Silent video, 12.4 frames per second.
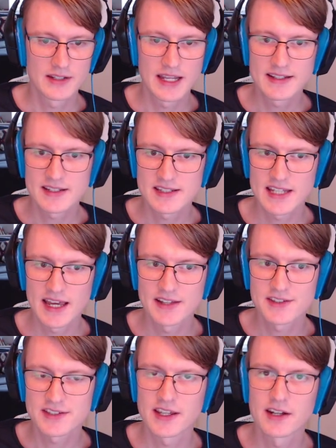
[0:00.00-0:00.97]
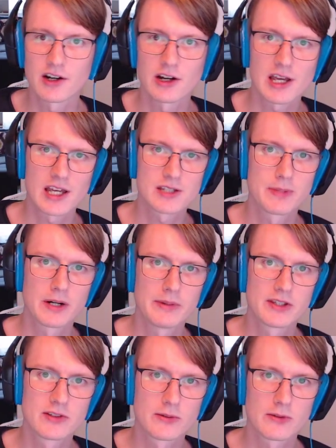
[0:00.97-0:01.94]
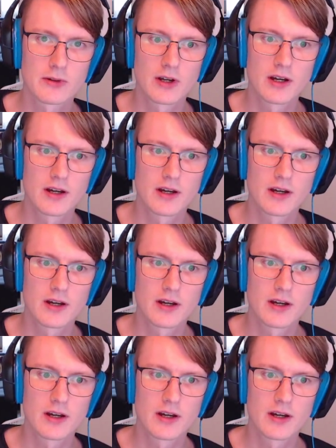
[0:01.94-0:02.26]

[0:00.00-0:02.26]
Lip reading: data sets and our experimental